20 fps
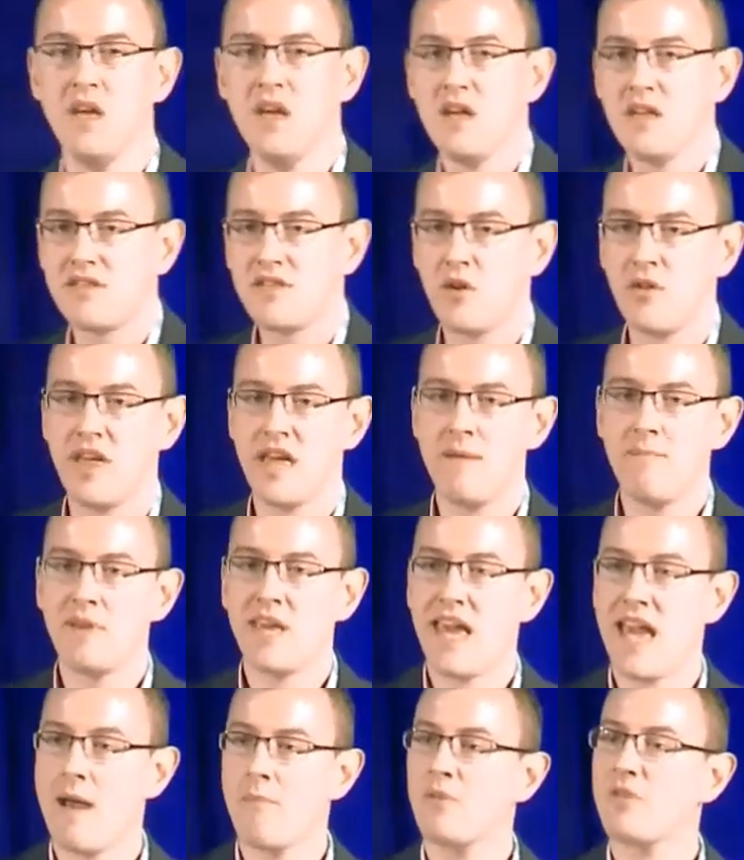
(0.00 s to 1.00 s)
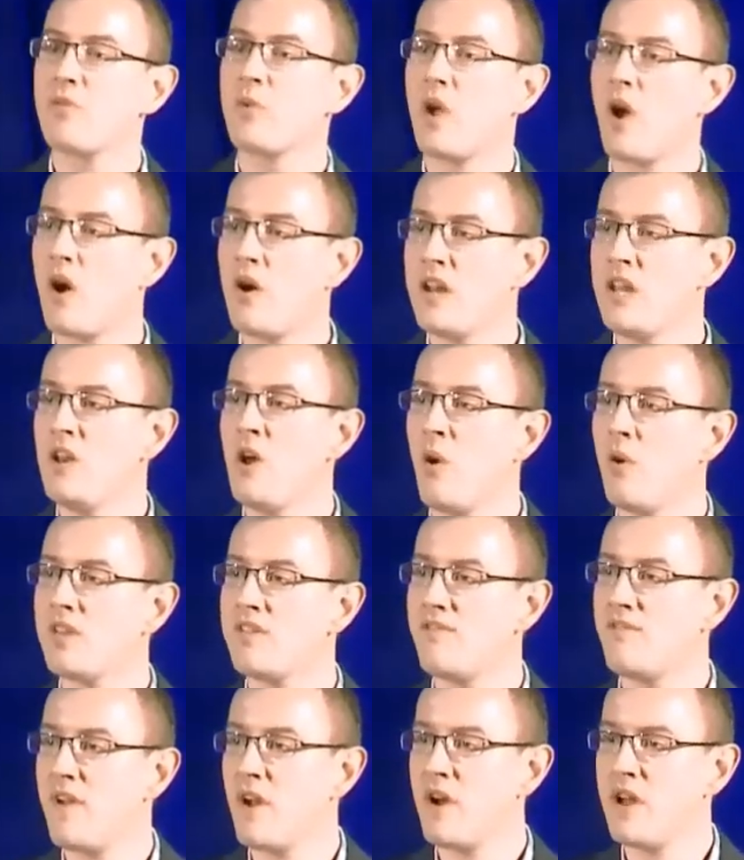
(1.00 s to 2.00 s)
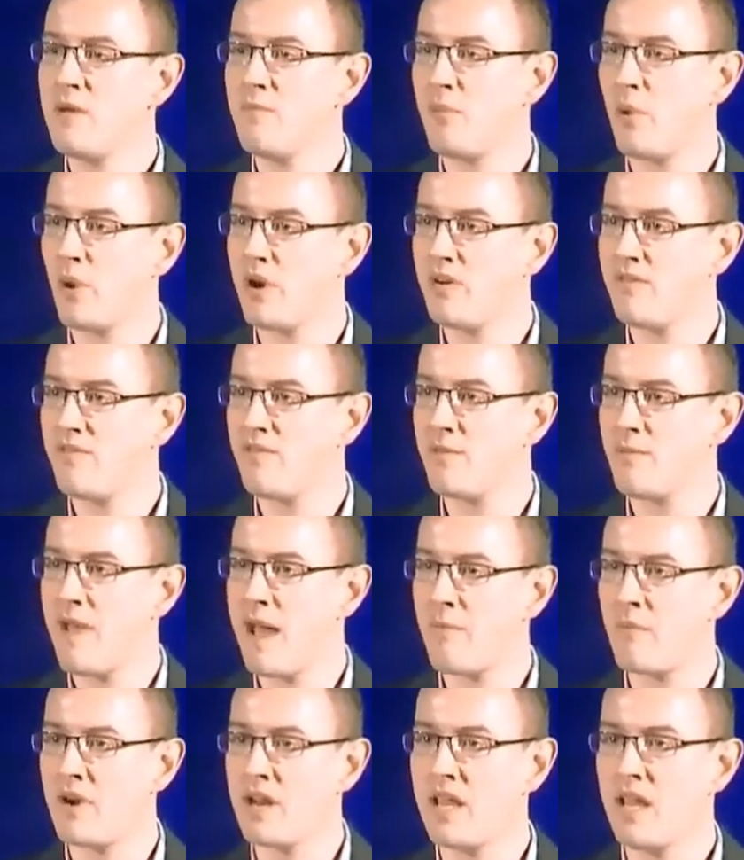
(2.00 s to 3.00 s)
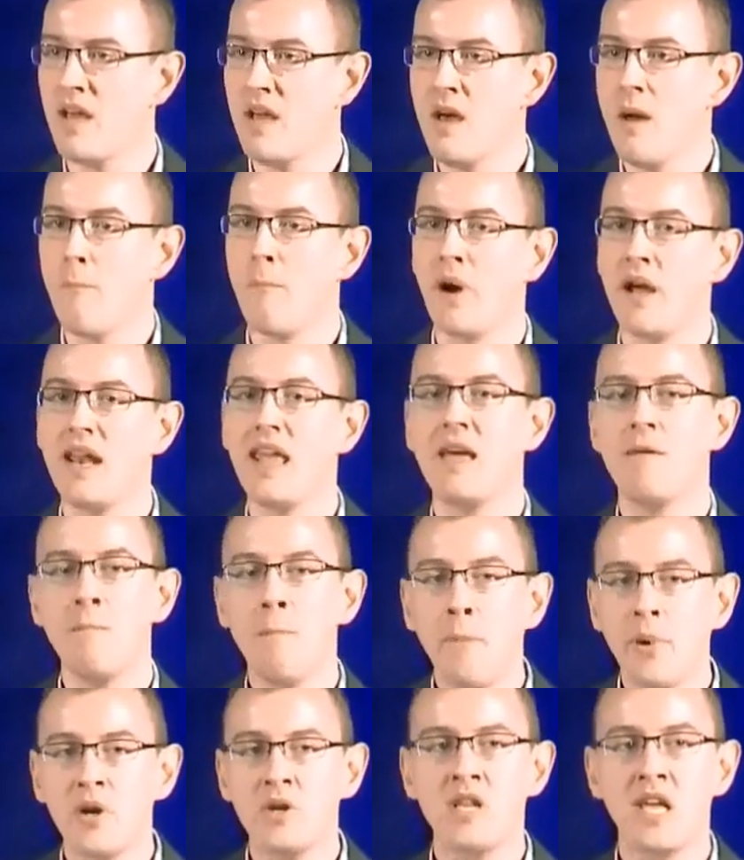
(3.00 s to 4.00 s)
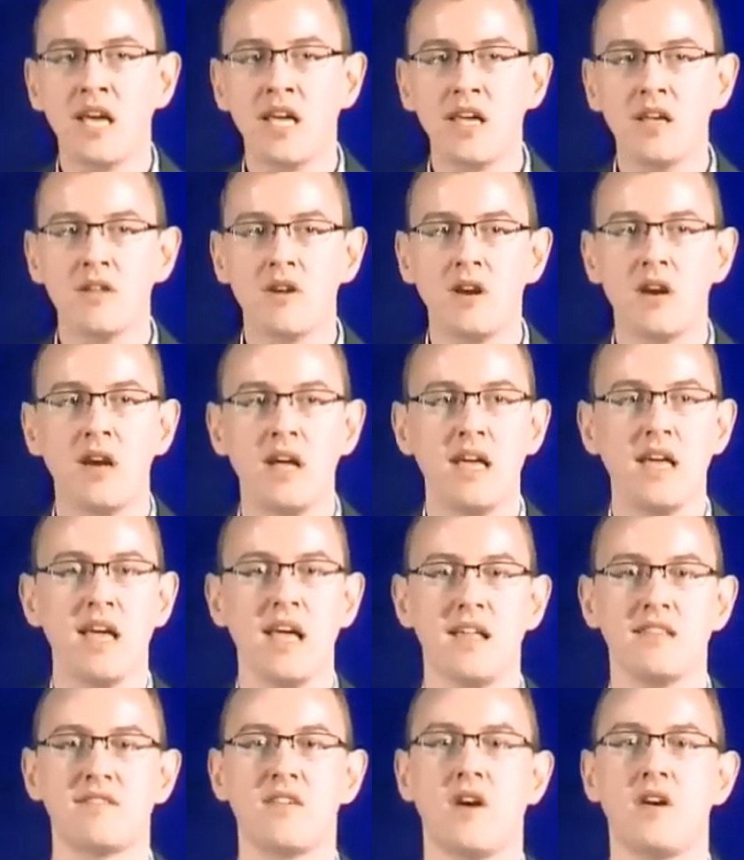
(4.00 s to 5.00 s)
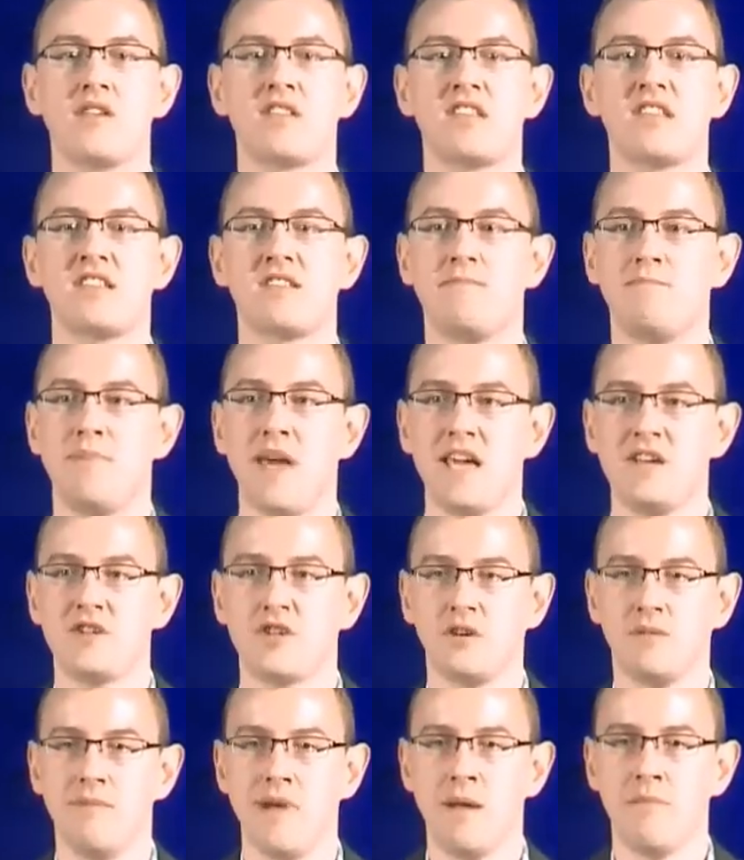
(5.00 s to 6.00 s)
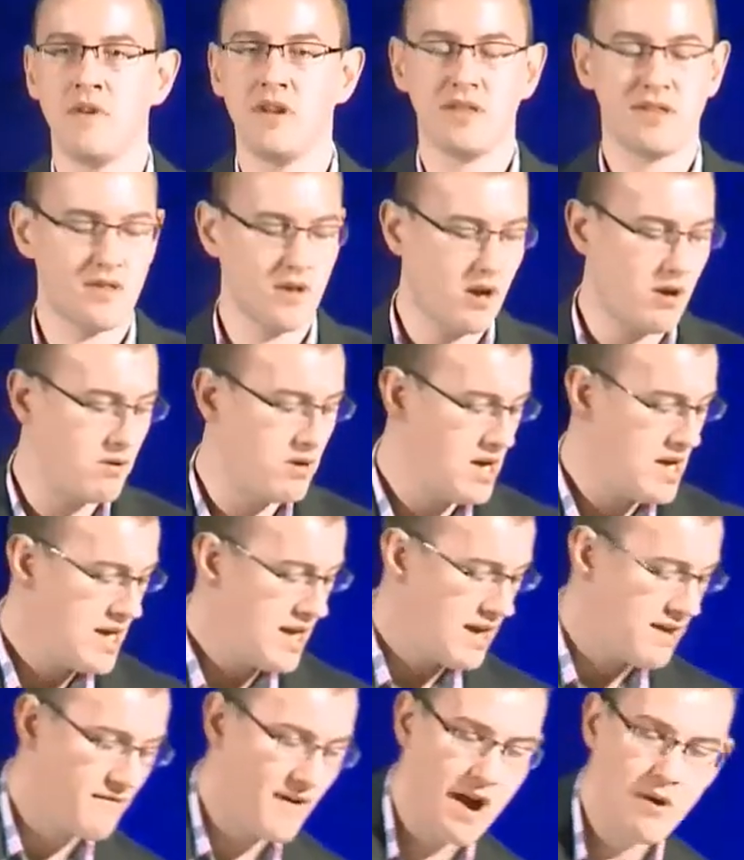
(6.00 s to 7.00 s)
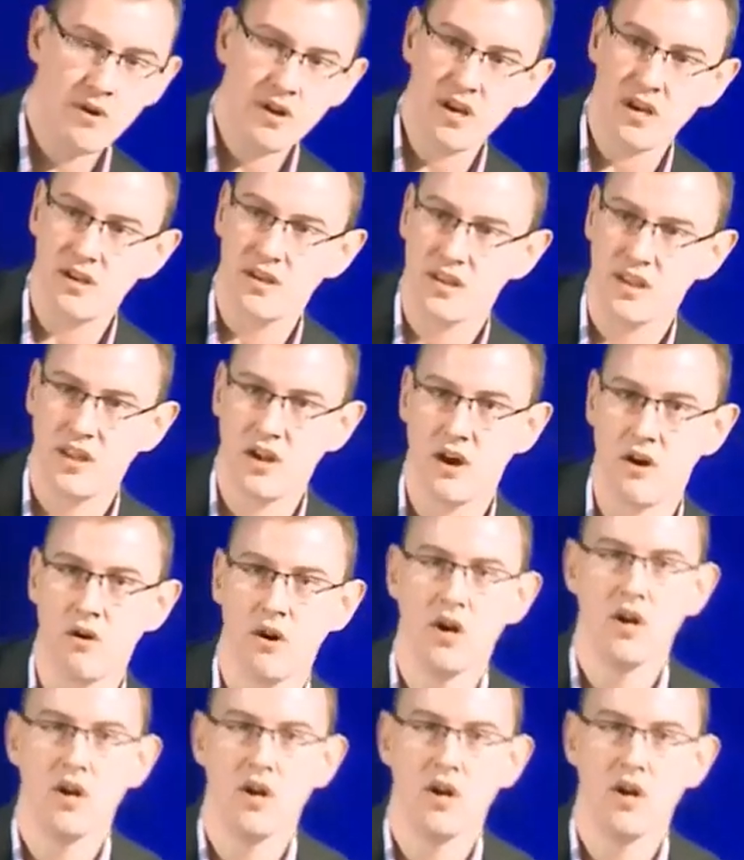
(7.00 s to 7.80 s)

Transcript: So the hippocampus, we already know it's very important for memory, but in particular, it's our spatial memory. So if I were to,